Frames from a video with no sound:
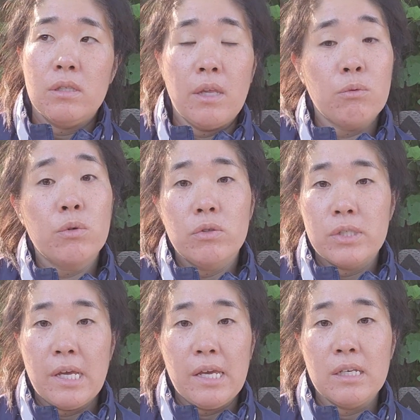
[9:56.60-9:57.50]
They will
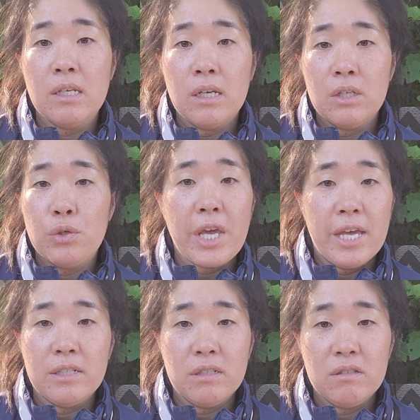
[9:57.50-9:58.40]
say, you
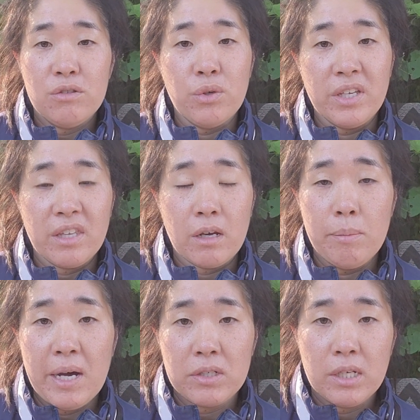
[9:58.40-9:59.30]
can't do anything
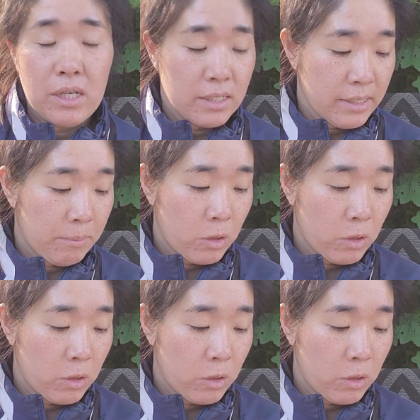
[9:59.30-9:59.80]
about it except